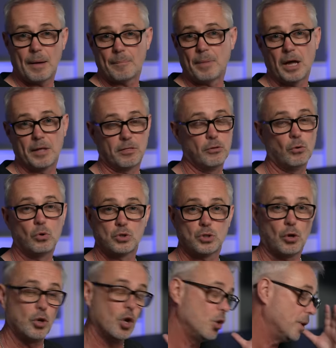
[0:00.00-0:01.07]
my thoughts
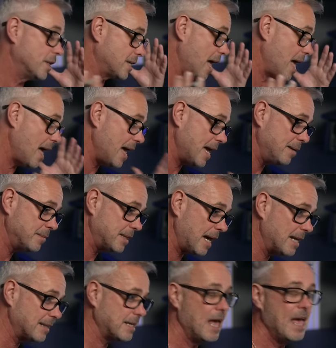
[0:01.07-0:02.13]
on who it's aimed
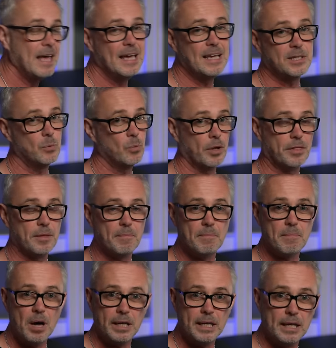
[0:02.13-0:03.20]
at. Is it worth the
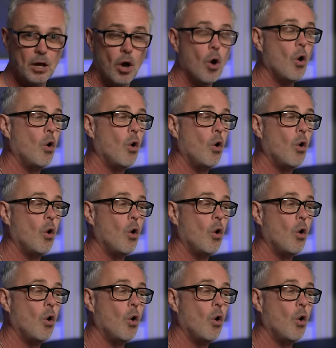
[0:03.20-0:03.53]
money?